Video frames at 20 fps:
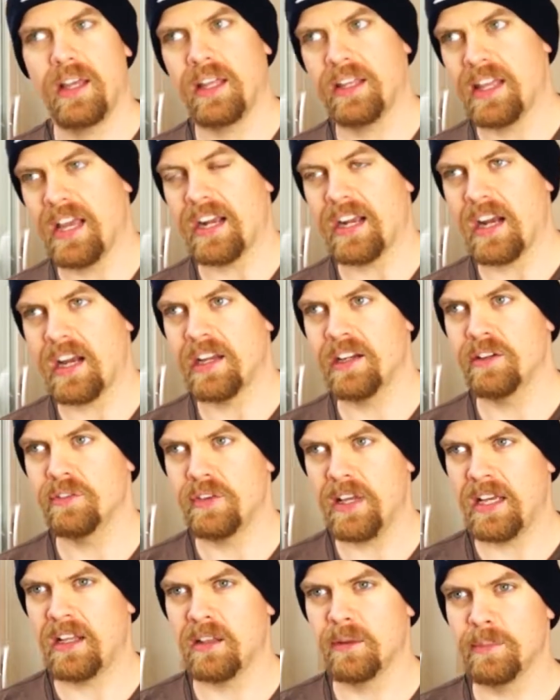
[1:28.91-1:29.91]
and that kind
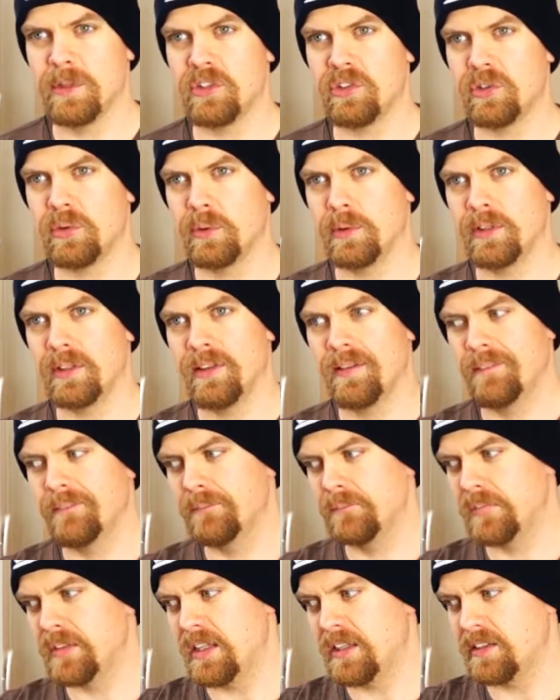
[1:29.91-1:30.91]
of element to it
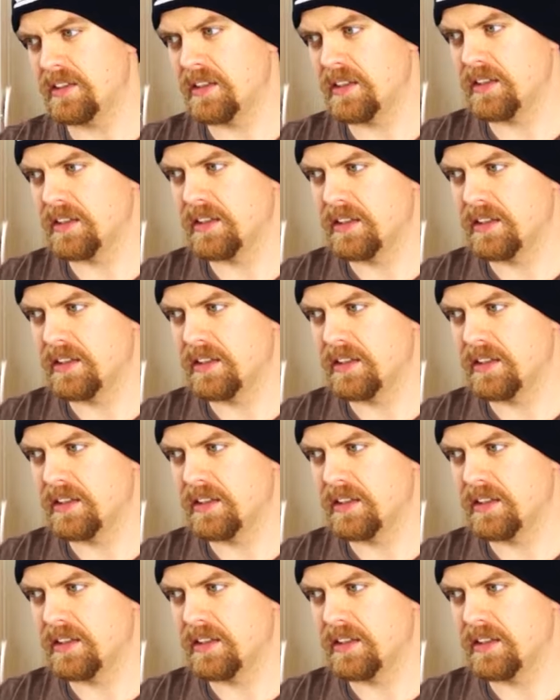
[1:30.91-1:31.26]
that